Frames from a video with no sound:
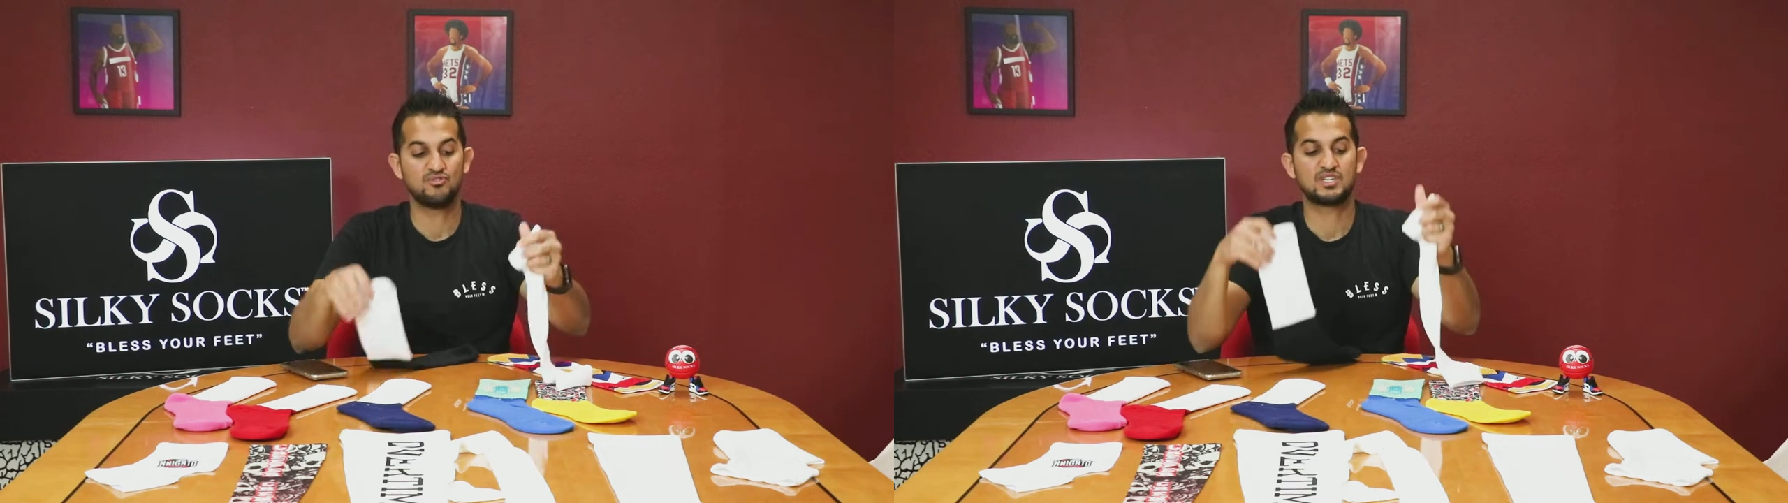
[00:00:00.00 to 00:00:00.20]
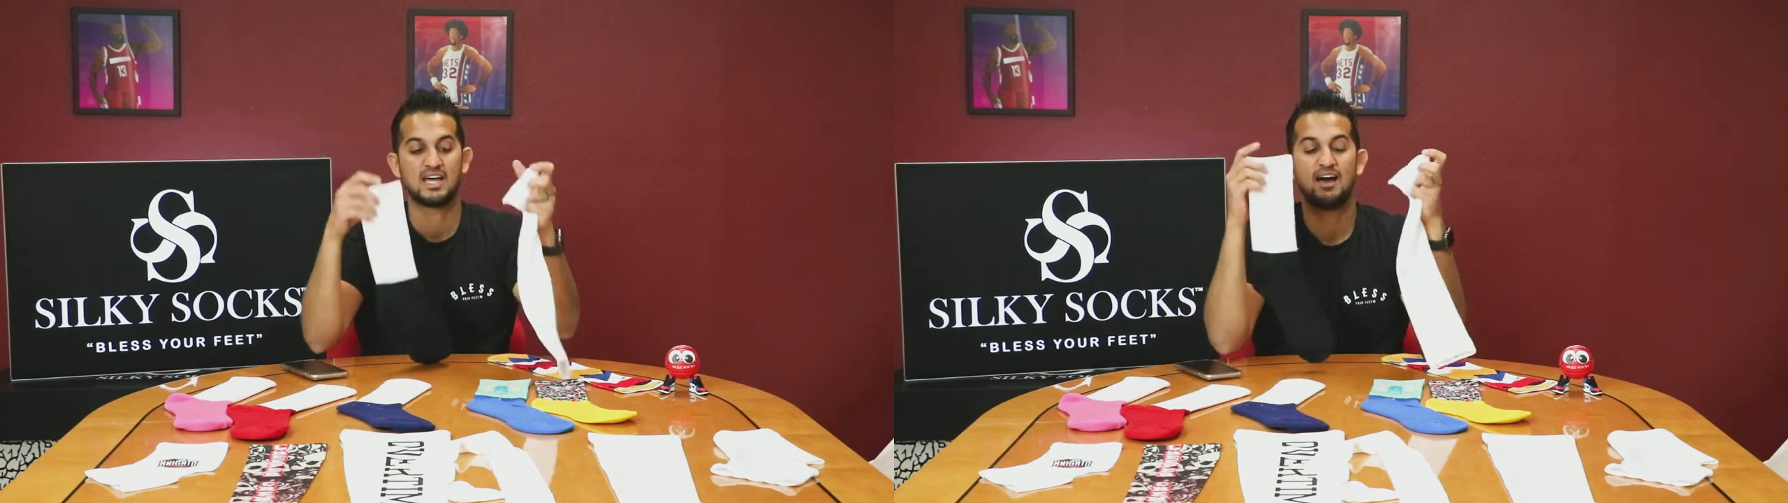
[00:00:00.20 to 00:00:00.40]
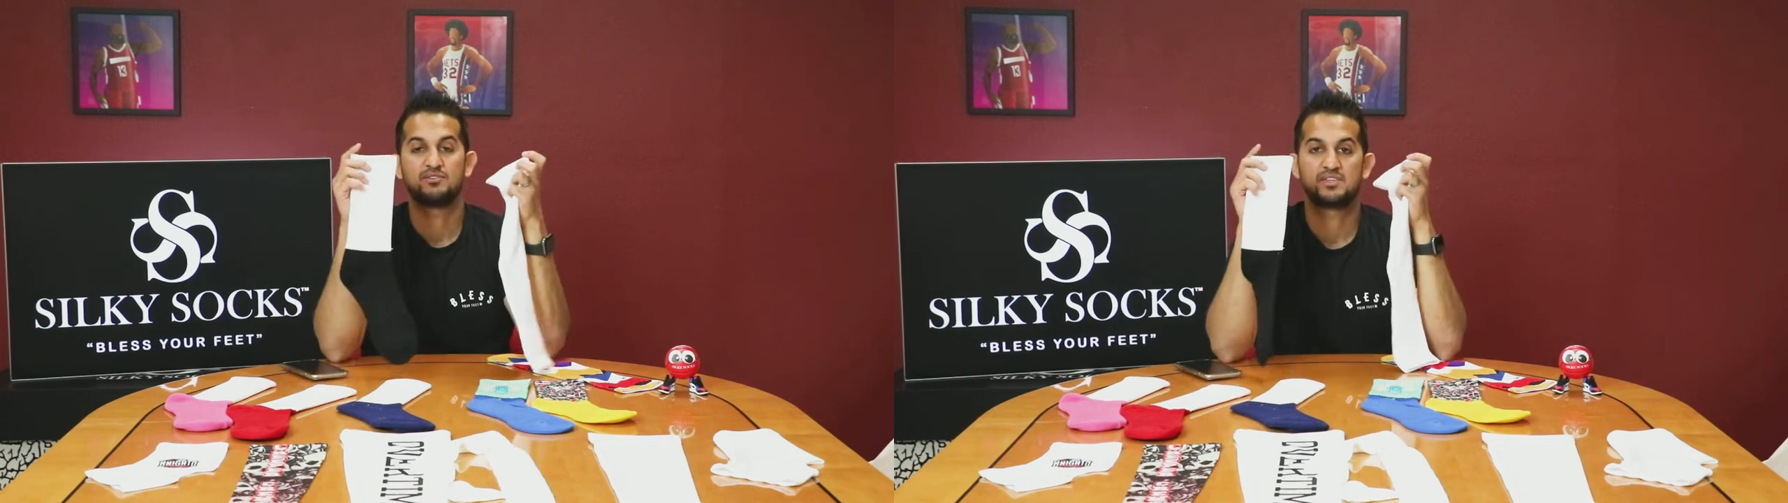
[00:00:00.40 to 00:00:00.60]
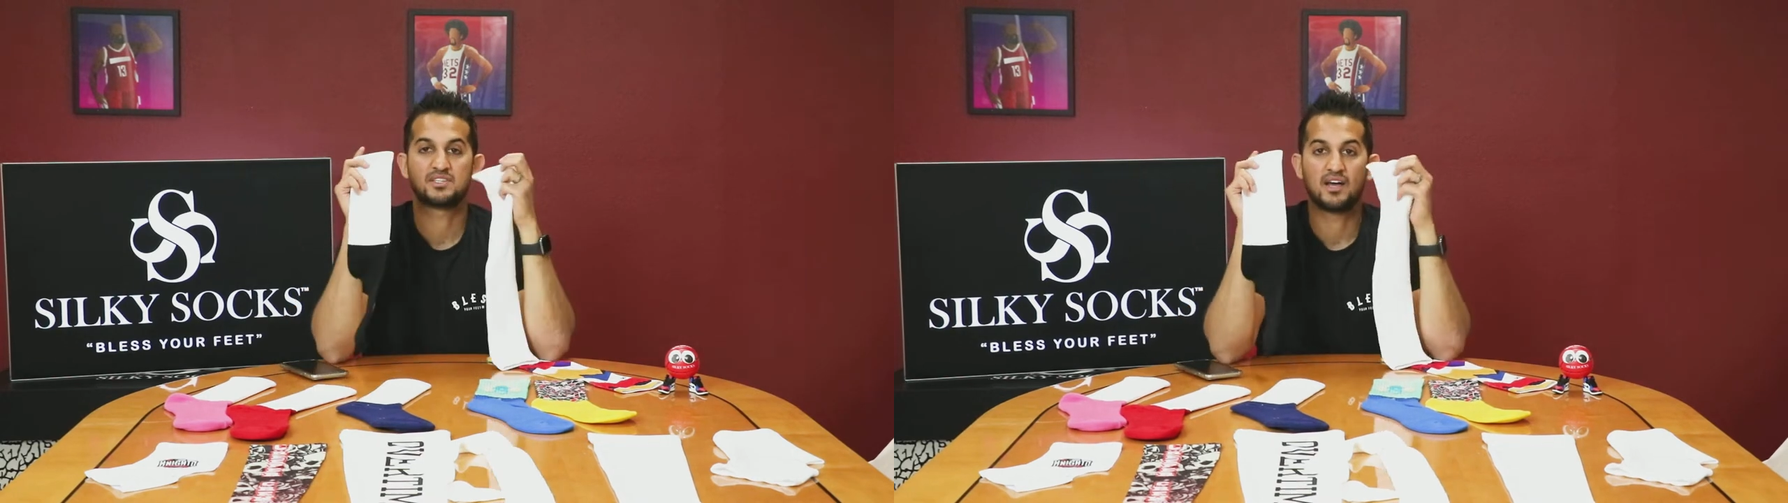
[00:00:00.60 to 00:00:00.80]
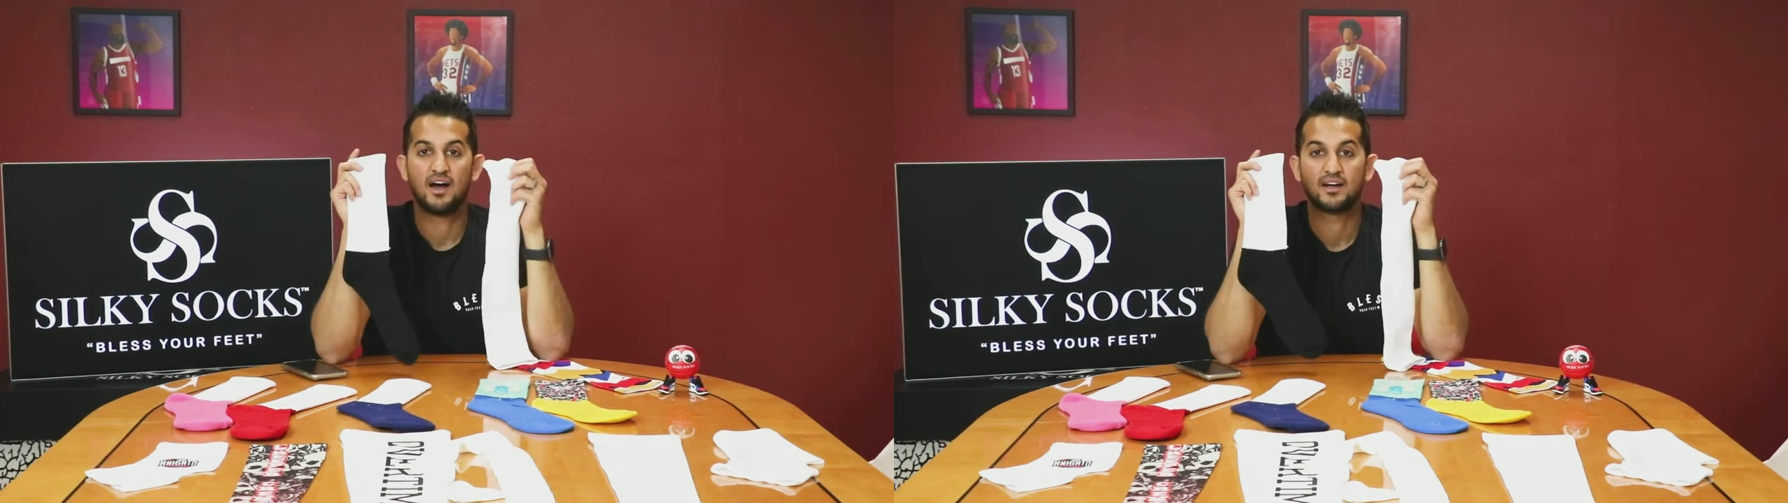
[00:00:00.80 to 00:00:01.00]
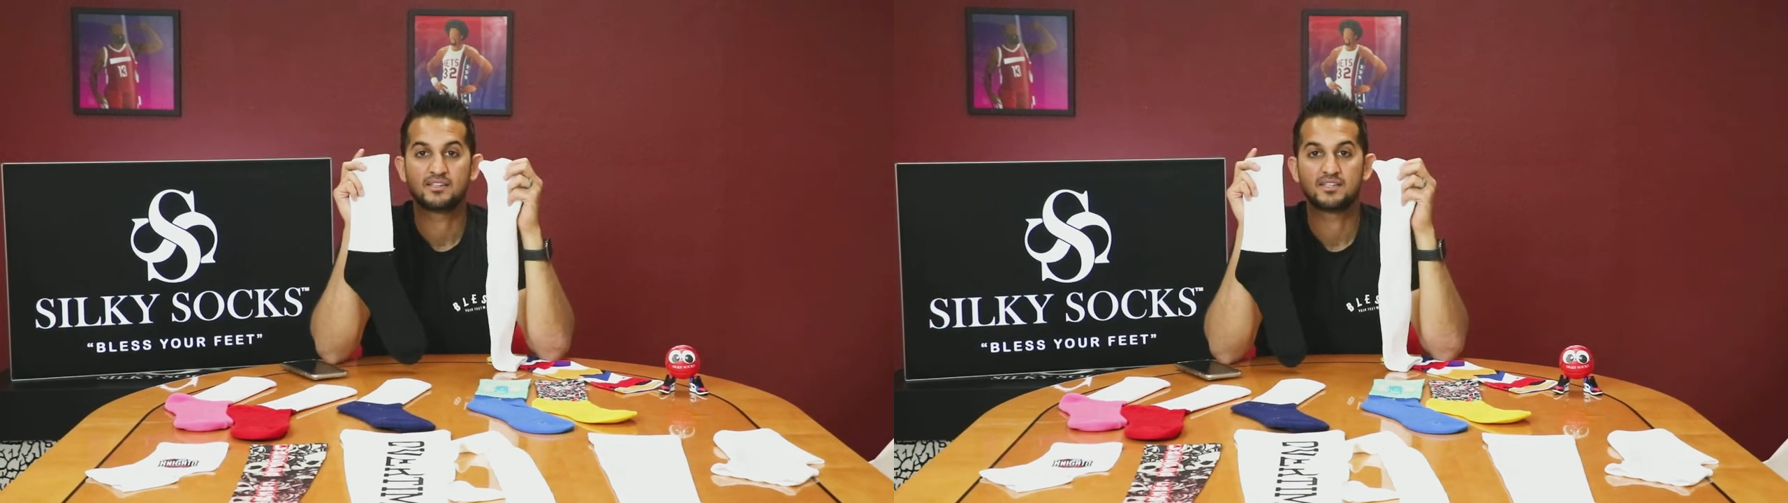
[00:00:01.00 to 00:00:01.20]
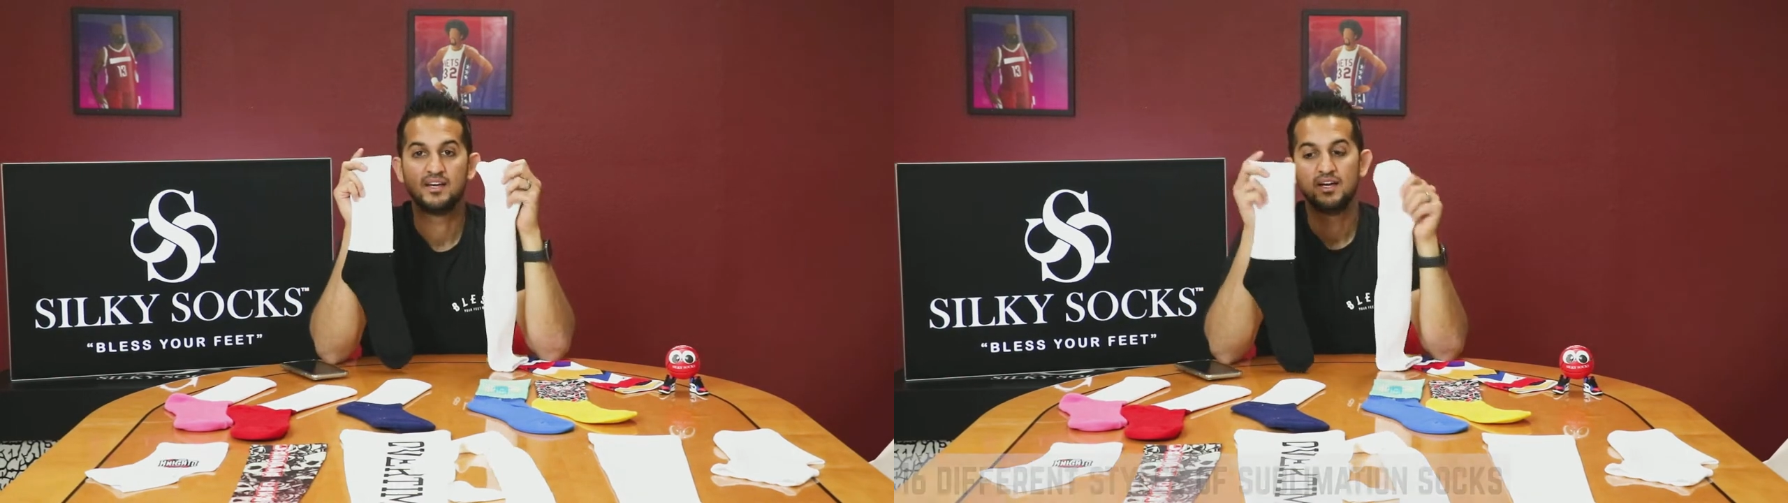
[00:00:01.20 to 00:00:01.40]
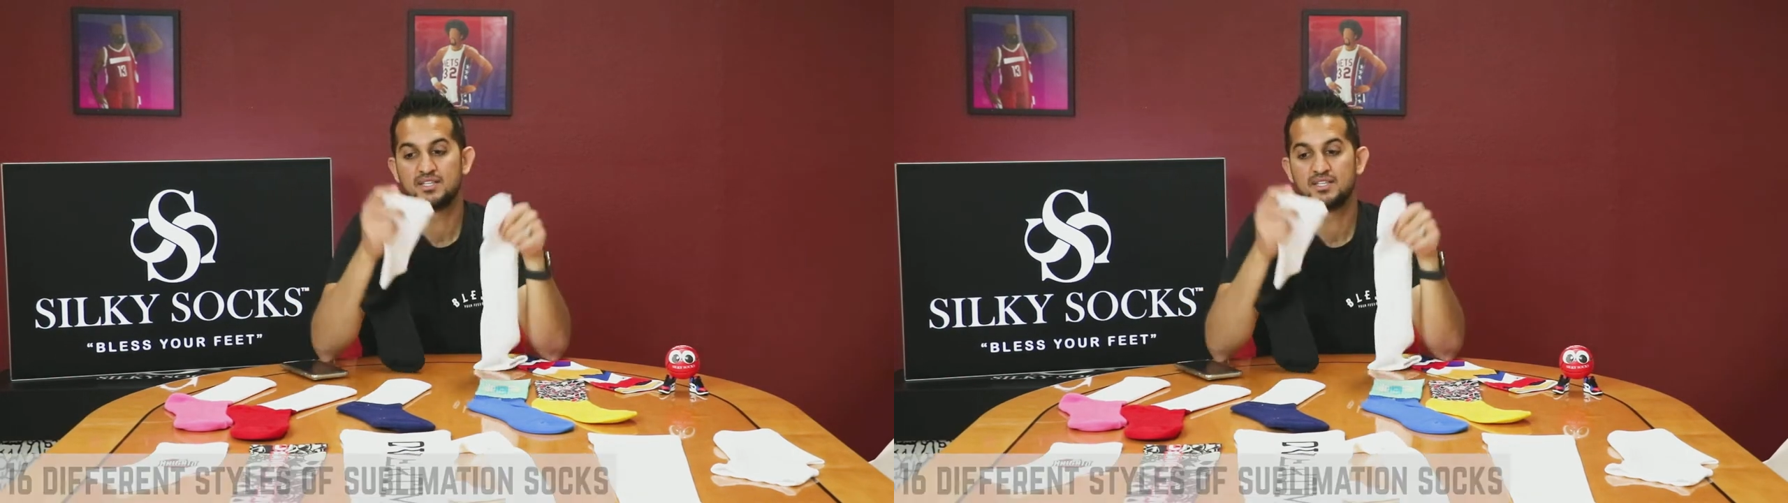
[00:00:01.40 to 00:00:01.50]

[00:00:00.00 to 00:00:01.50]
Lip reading: styles of socks